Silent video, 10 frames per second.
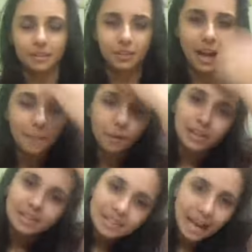
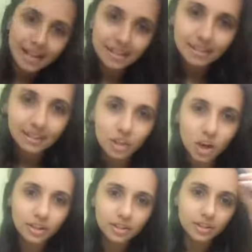tripod stand is still
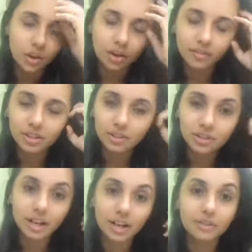not resolved, which I was
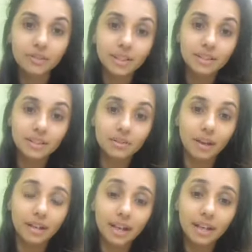trying to fix since
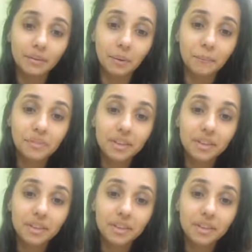then. Anyway,